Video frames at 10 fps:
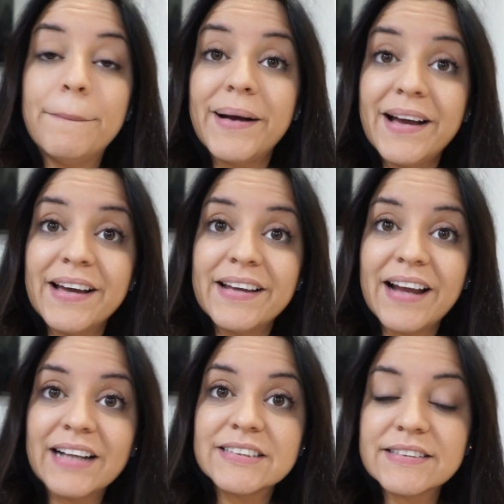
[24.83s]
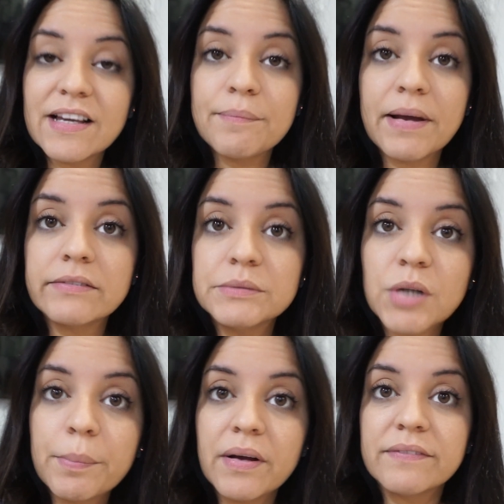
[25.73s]
But I just got back from
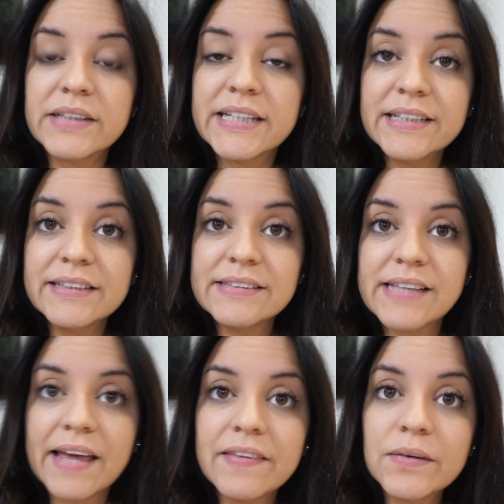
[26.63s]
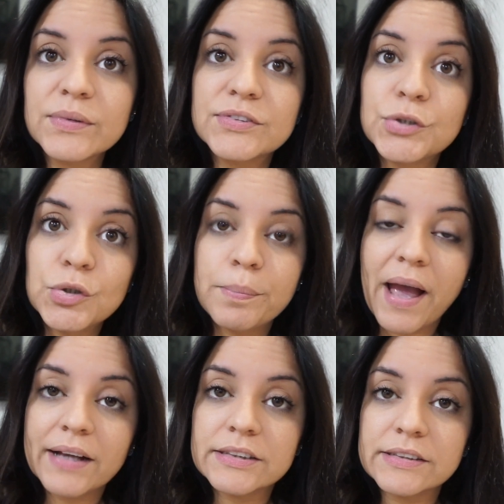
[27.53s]
dropping off the kids and there was 2
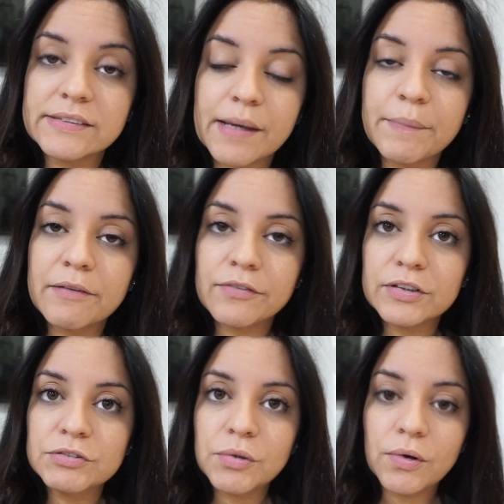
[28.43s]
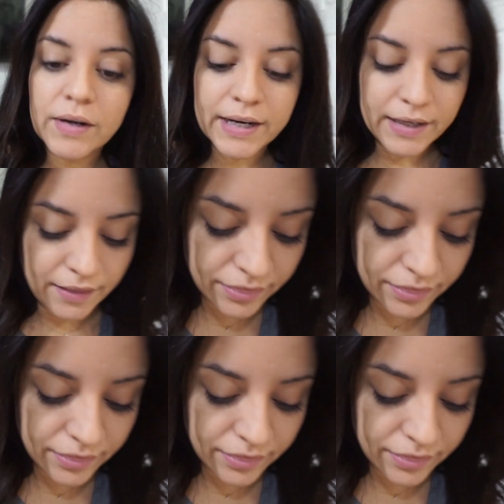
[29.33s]
packages at my front door. And I